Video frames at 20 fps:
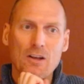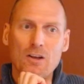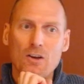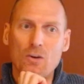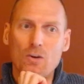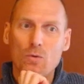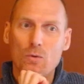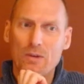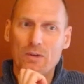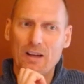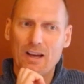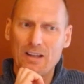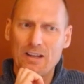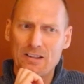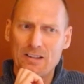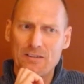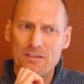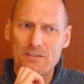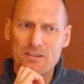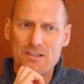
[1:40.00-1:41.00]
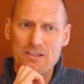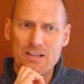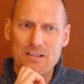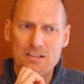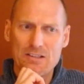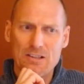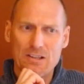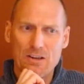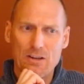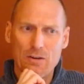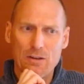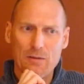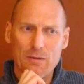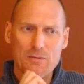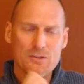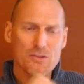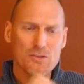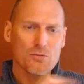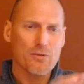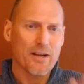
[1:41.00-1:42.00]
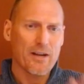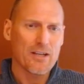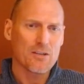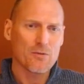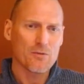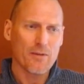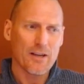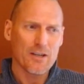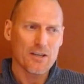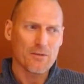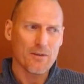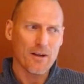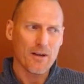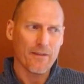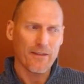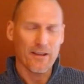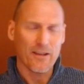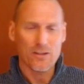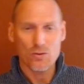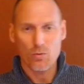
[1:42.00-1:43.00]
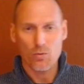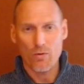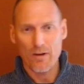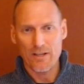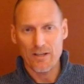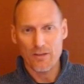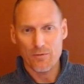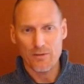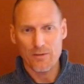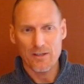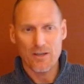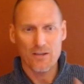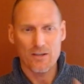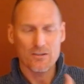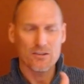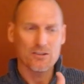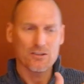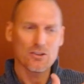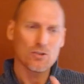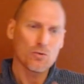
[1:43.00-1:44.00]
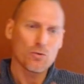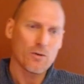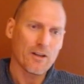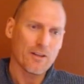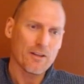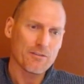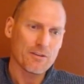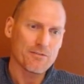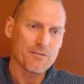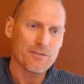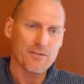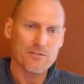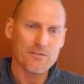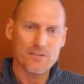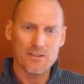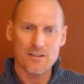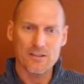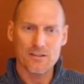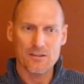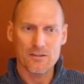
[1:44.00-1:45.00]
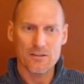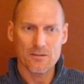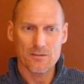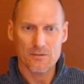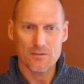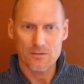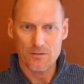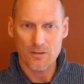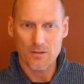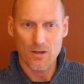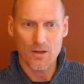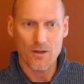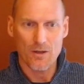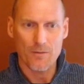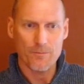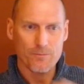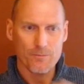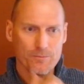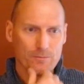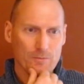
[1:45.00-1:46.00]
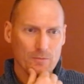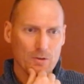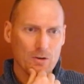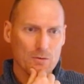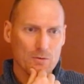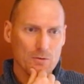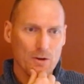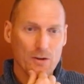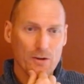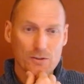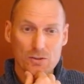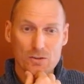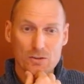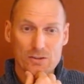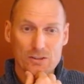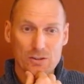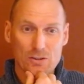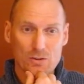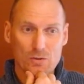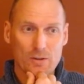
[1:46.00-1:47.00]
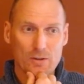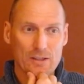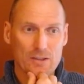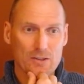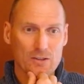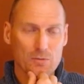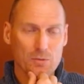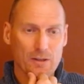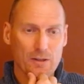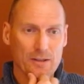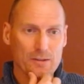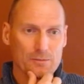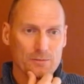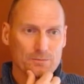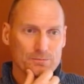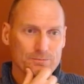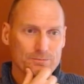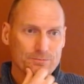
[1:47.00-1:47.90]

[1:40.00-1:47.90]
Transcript: When I lived in San Diego, he was rated right around like 2300 to 2350, also still quite a good player.